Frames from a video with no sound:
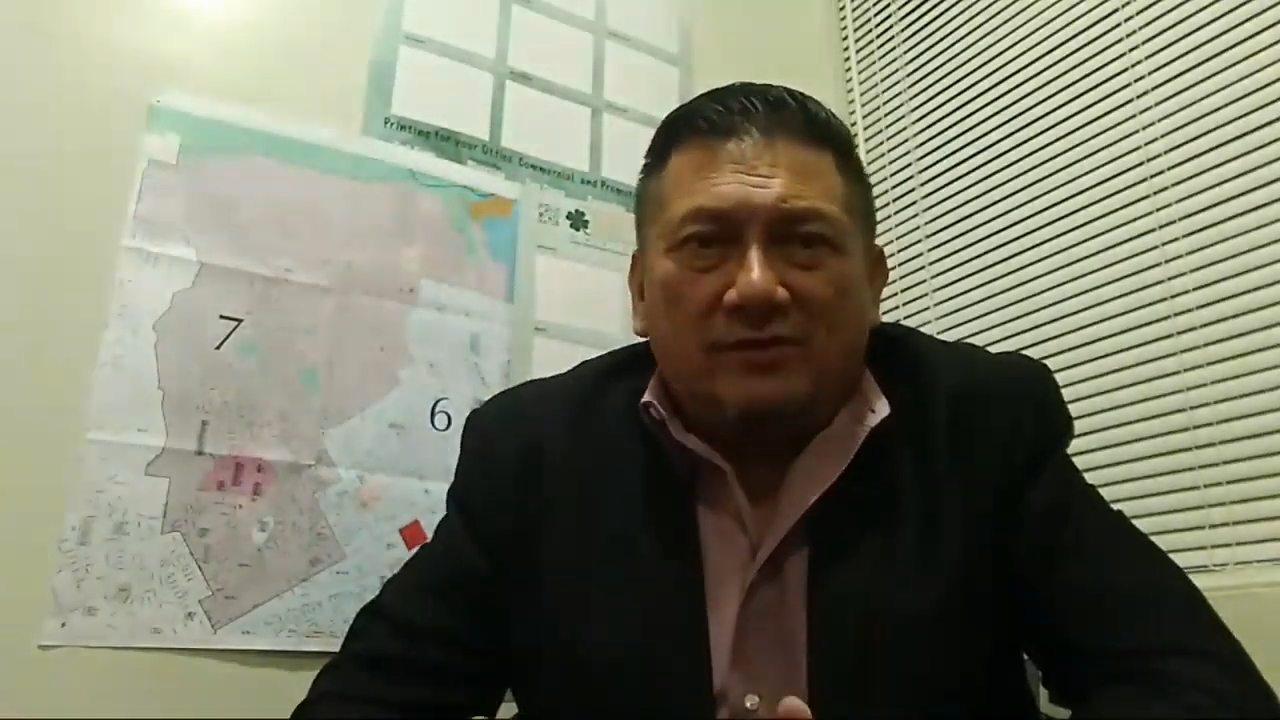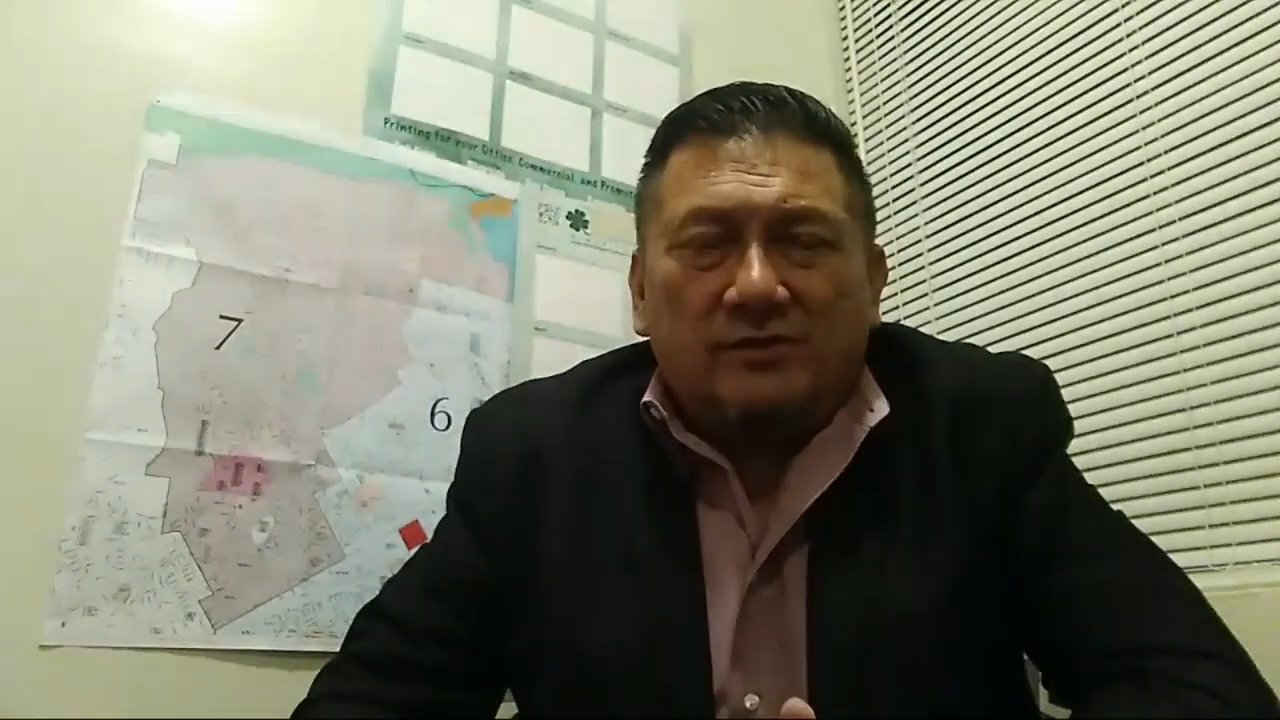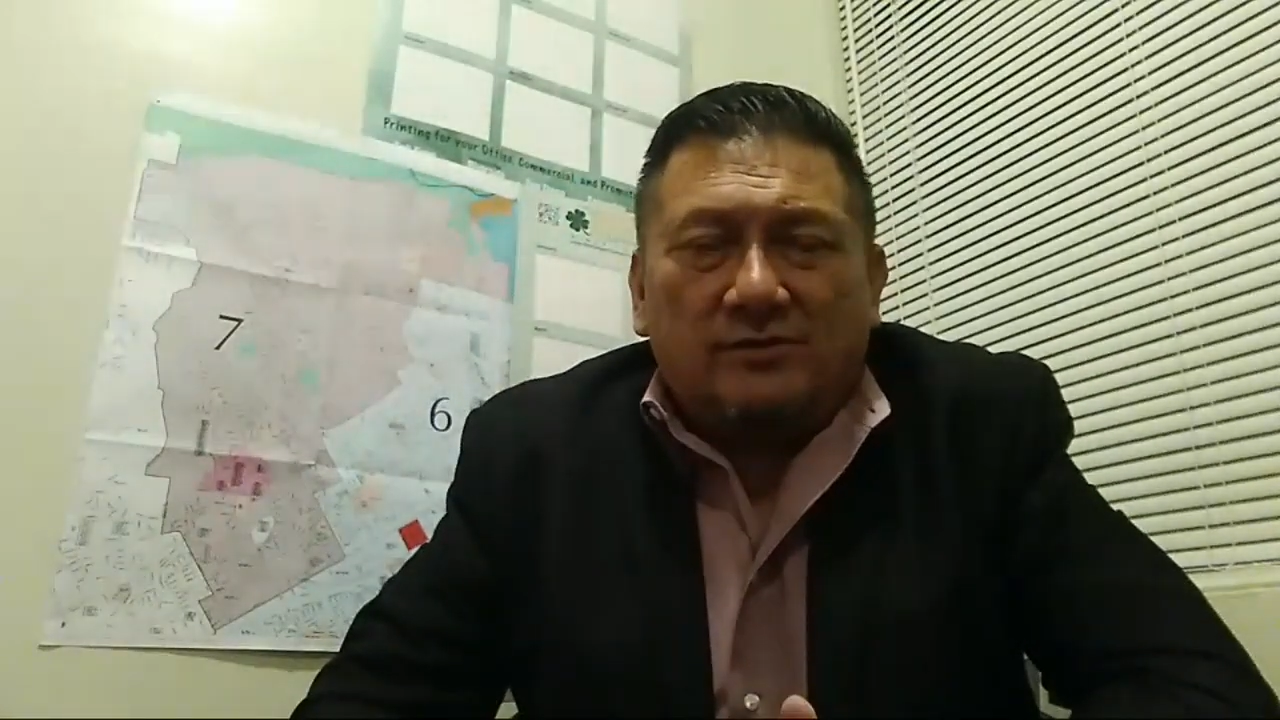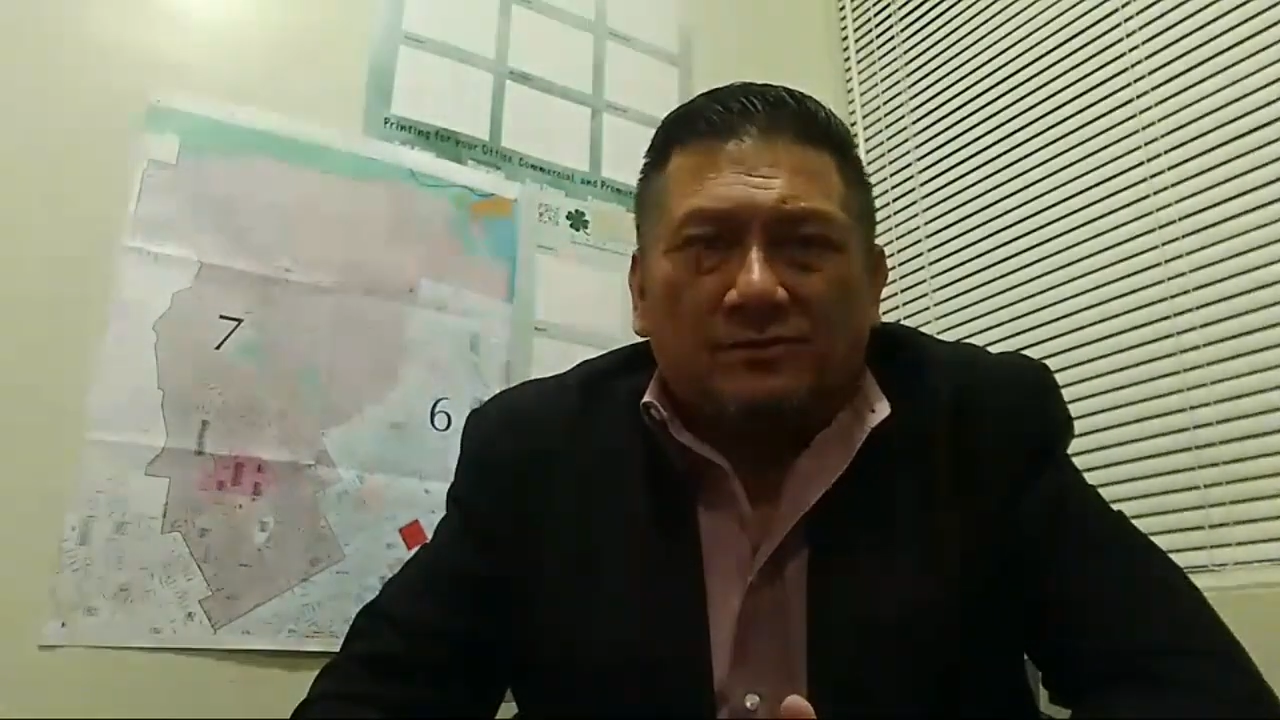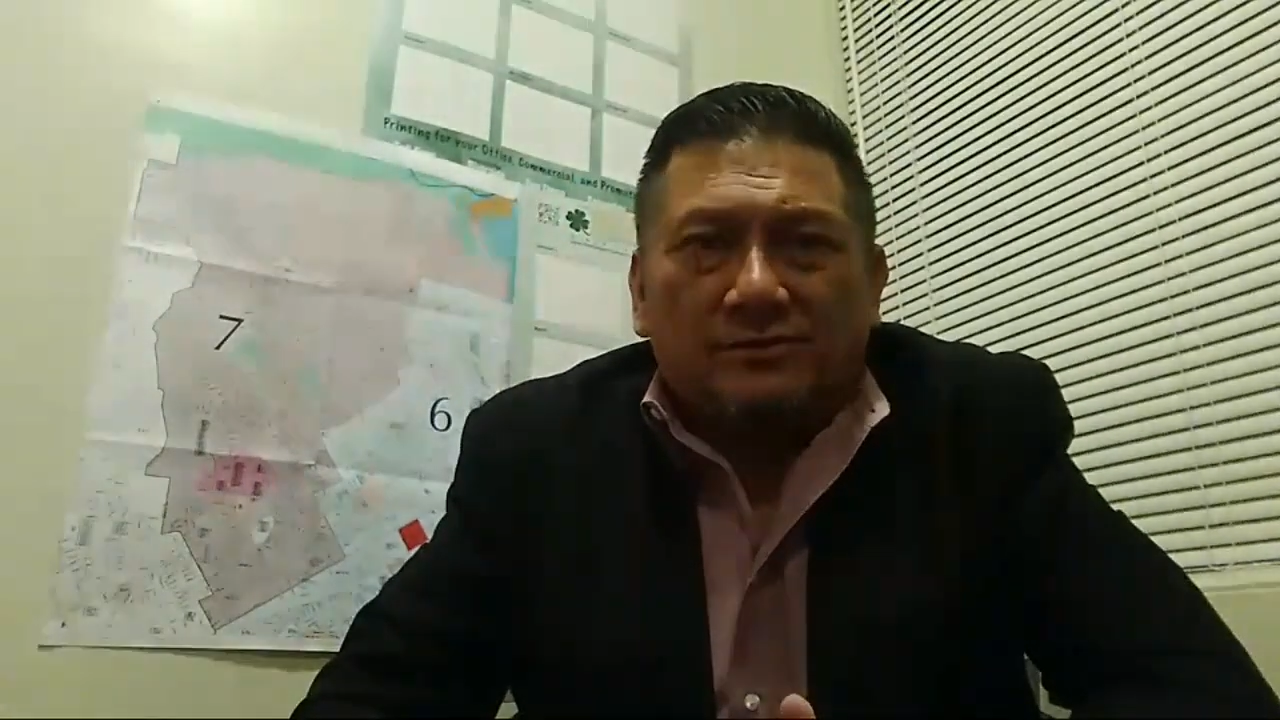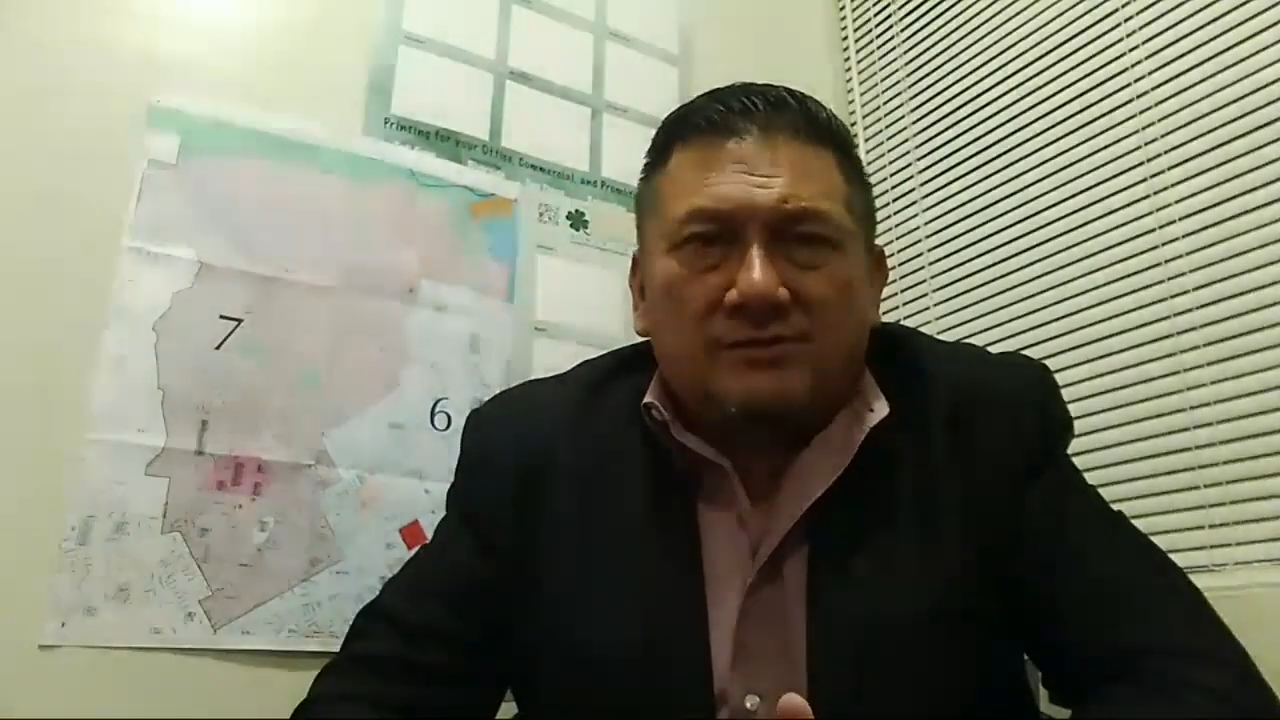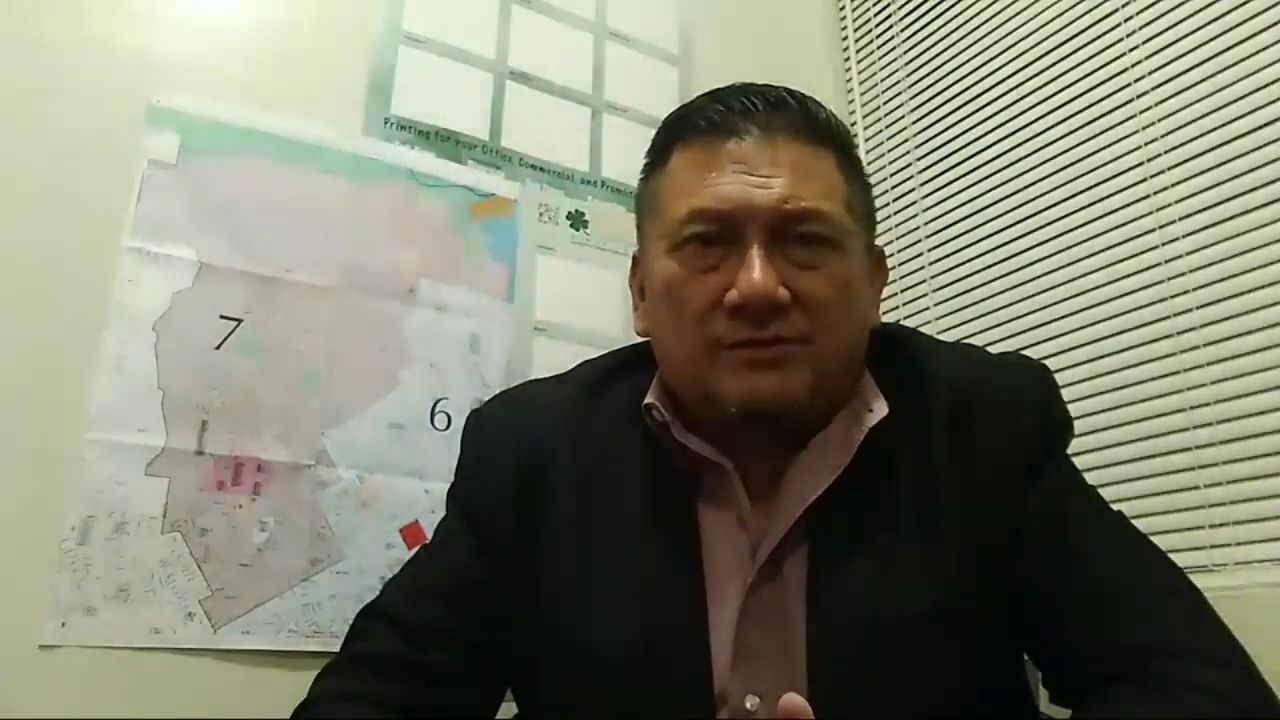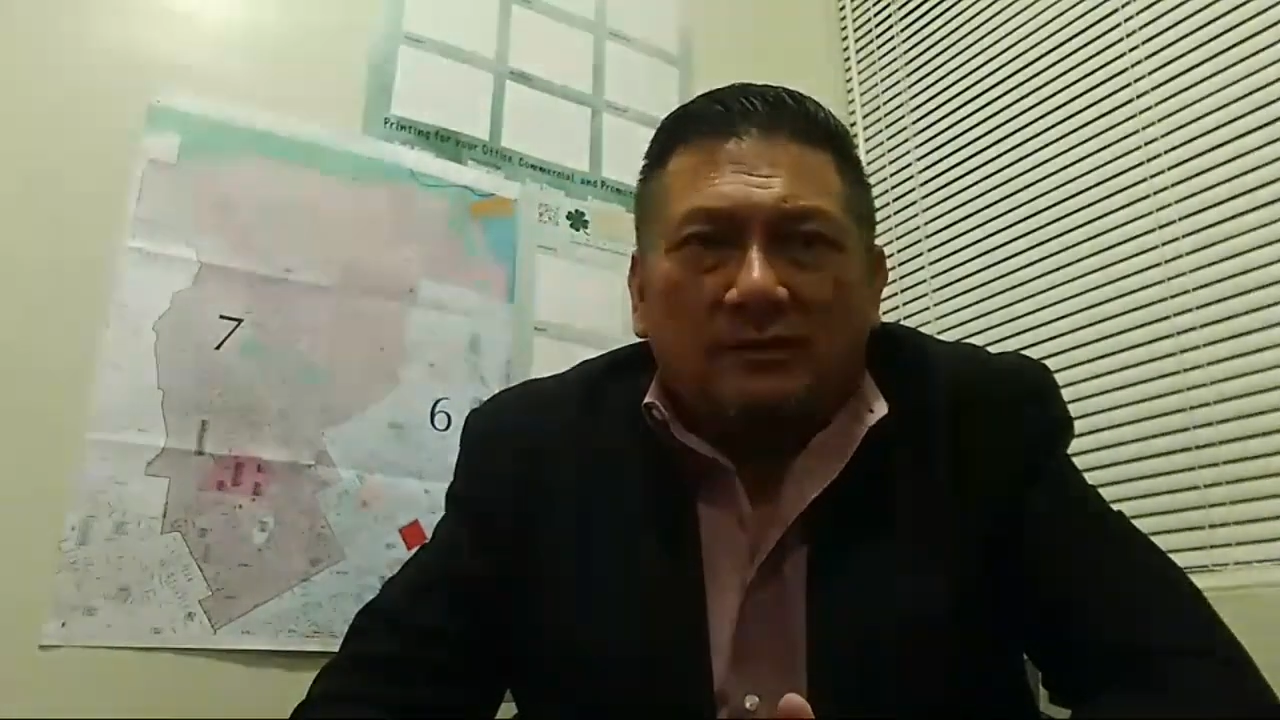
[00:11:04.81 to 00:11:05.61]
years